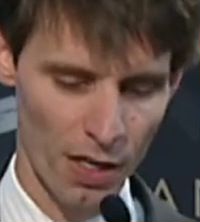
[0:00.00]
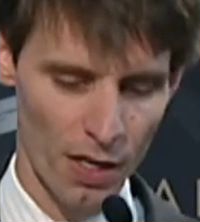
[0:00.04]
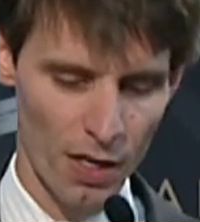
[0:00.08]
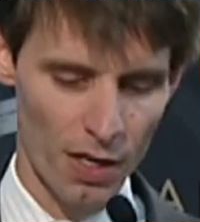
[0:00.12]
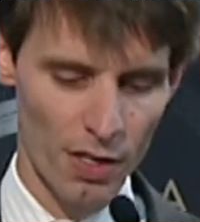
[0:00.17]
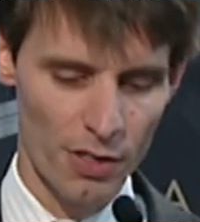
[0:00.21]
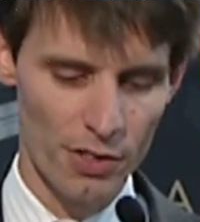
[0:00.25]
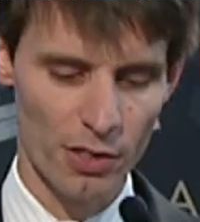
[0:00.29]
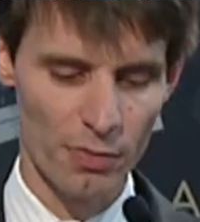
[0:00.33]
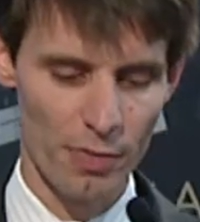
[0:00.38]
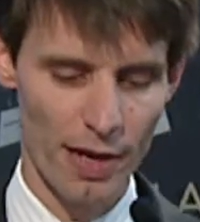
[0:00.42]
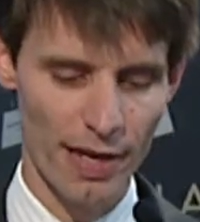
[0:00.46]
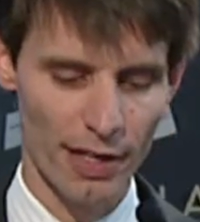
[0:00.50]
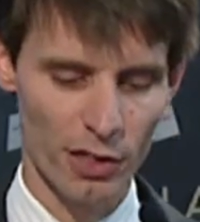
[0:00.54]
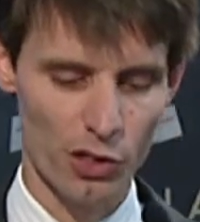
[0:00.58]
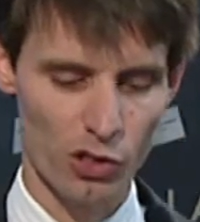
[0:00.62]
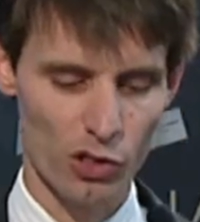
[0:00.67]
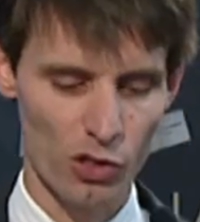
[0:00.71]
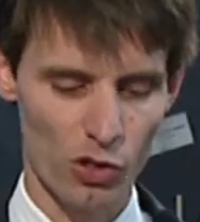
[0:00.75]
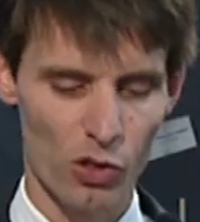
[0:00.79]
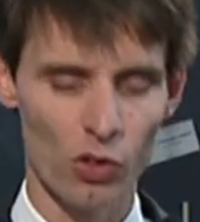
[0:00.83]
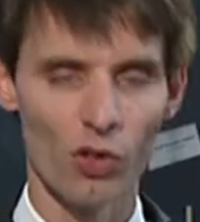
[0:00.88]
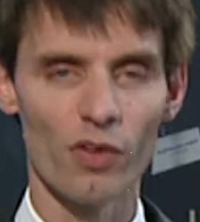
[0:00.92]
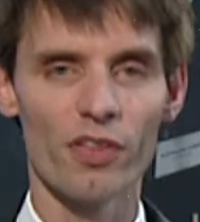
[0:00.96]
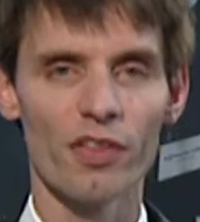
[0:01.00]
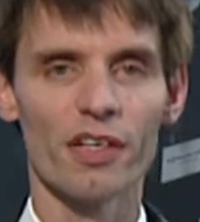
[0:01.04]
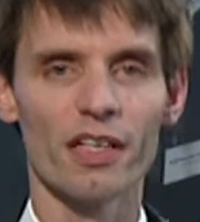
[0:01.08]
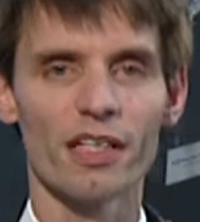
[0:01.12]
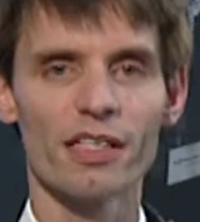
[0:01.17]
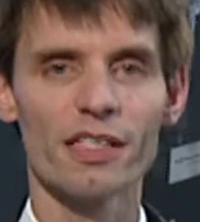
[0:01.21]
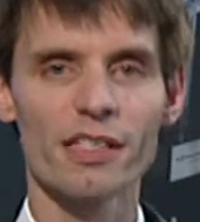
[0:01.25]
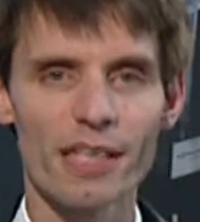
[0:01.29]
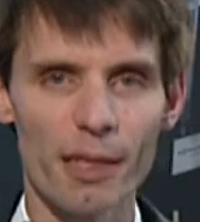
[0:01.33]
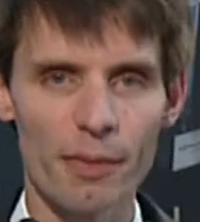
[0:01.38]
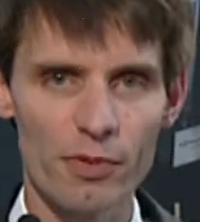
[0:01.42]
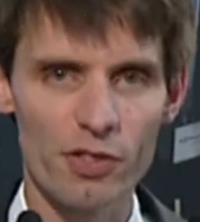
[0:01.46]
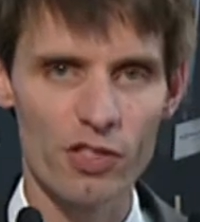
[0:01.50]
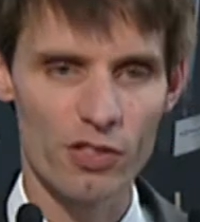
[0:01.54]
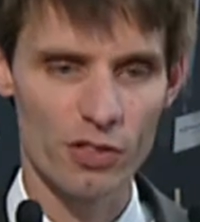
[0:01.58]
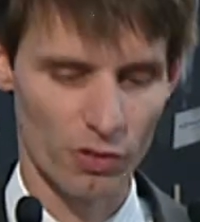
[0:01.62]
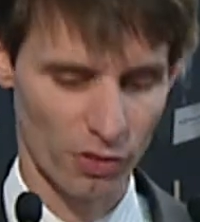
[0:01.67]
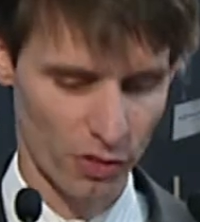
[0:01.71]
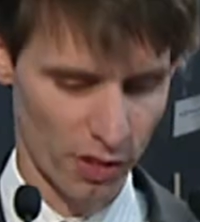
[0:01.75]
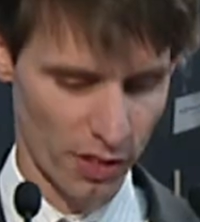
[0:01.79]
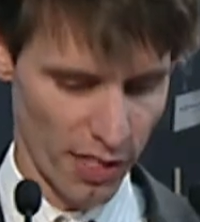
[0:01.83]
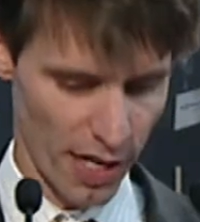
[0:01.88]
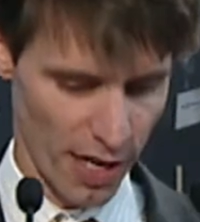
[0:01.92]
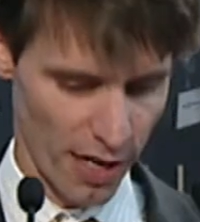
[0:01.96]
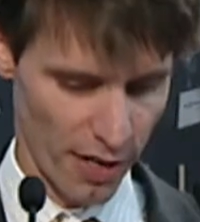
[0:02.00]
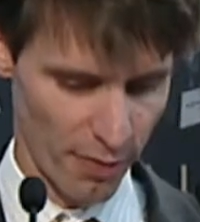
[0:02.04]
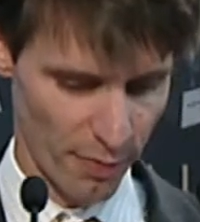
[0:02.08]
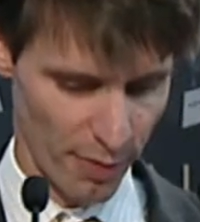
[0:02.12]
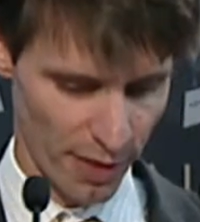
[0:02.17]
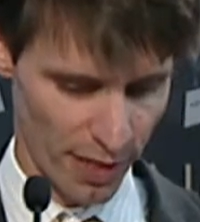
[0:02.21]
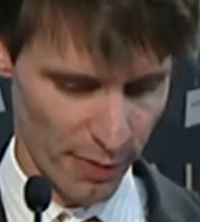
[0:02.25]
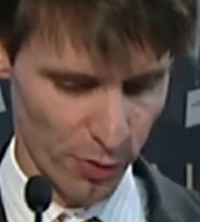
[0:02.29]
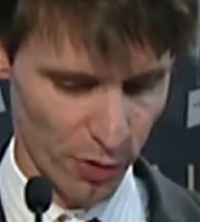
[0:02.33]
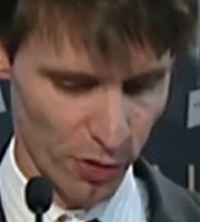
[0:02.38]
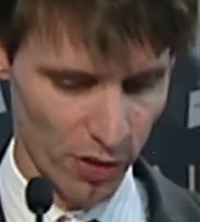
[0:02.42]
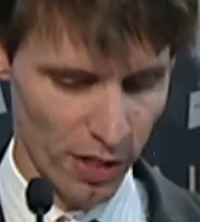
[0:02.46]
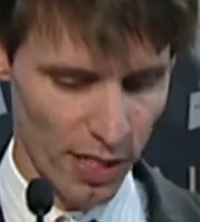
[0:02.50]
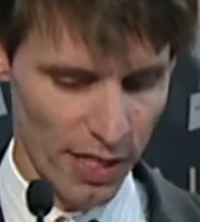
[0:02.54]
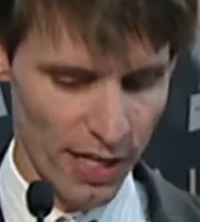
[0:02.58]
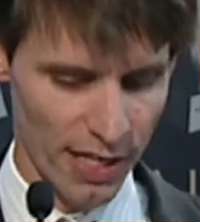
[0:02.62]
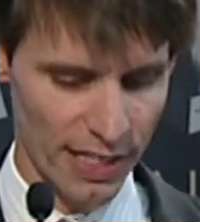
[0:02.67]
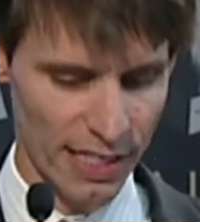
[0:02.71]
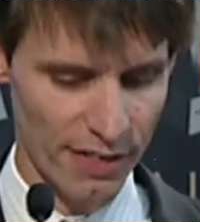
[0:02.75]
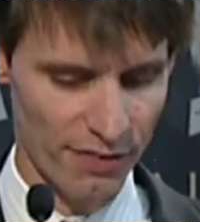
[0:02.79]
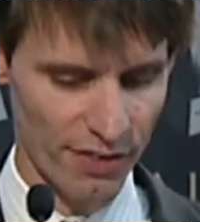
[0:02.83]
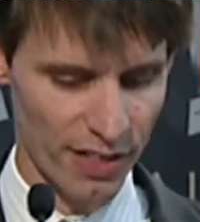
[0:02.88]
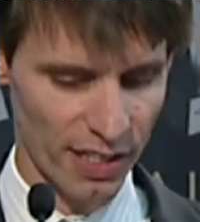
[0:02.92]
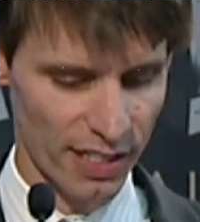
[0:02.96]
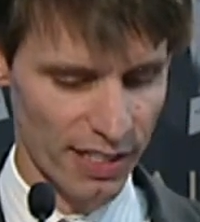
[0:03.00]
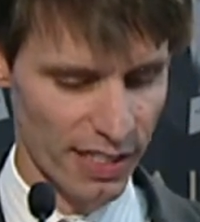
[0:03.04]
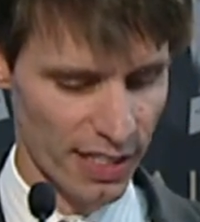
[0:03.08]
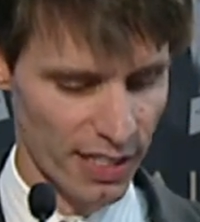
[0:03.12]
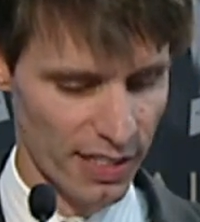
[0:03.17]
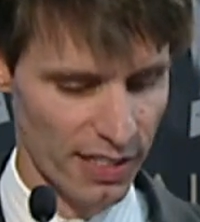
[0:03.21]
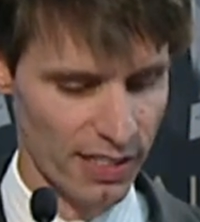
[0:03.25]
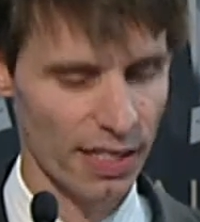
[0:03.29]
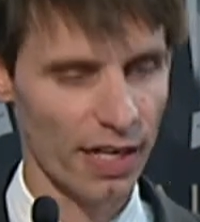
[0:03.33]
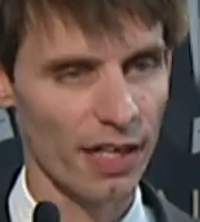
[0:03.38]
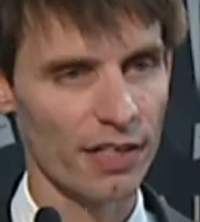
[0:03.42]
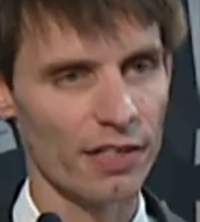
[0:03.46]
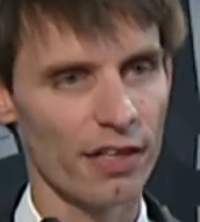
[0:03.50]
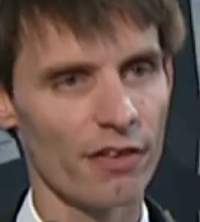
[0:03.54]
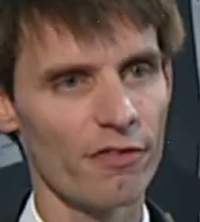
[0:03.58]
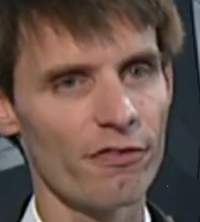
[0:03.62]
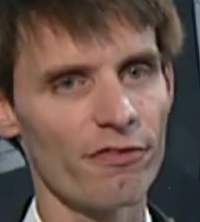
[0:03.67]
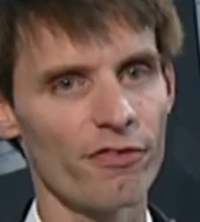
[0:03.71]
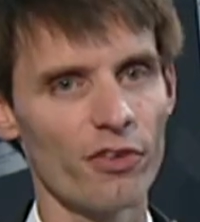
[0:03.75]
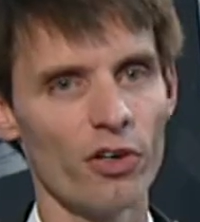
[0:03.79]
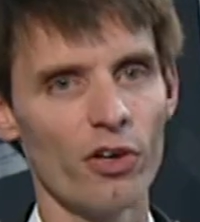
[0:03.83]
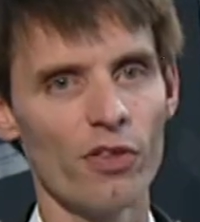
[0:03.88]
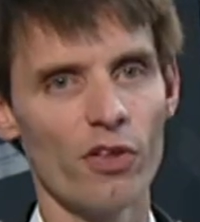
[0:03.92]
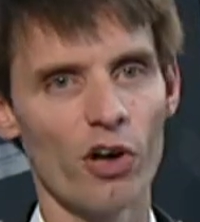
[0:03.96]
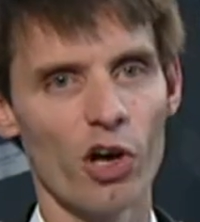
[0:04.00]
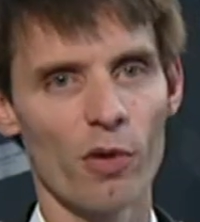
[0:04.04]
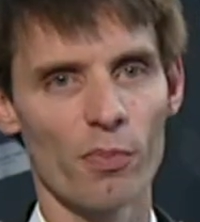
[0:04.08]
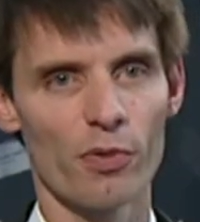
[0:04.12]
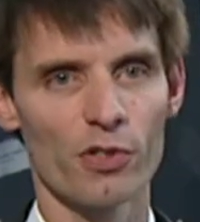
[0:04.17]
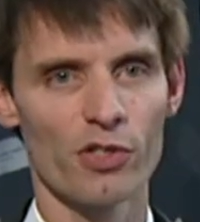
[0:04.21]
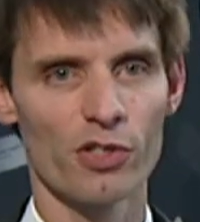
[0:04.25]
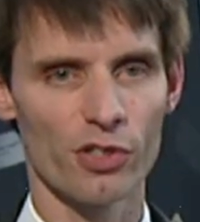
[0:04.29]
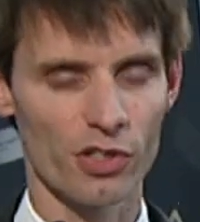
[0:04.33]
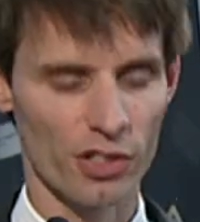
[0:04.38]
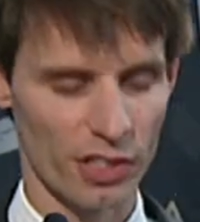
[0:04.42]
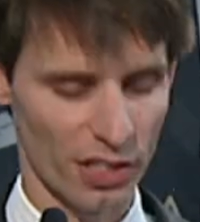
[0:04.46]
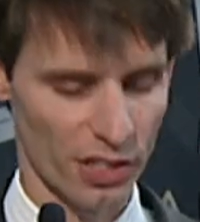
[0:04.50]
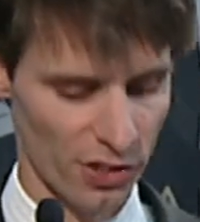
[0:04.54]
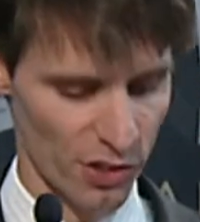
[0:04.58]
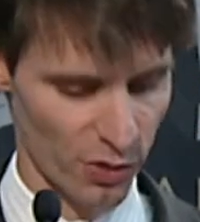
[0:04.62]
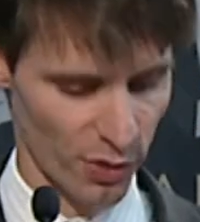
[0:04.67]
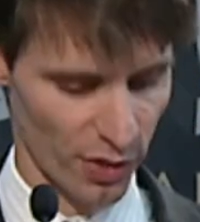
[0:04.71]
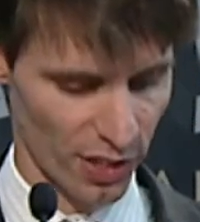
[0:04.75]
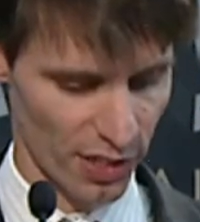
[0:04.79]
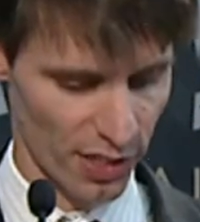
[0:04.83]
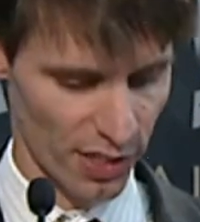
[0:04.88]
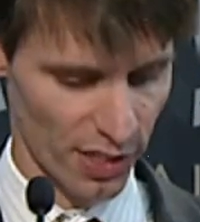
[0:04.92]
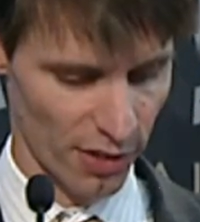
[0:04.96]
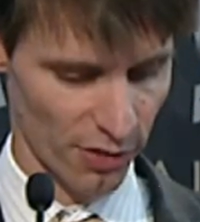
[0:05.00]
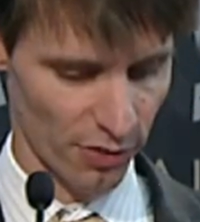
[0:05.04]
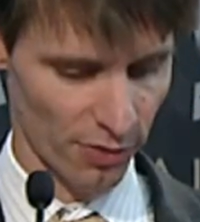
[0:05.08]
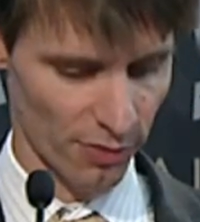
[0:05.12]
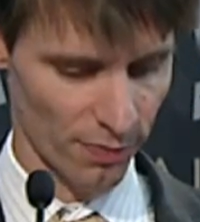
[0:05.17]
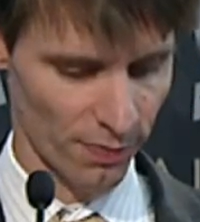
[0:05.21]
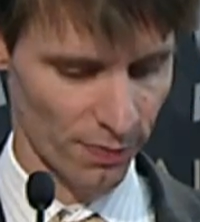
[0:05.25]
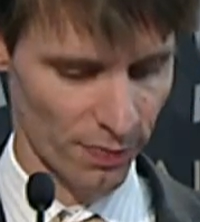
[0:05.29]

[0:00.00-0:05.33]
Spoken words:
to make sure that exceptional young people are given a kickstart and further opportunities to excel.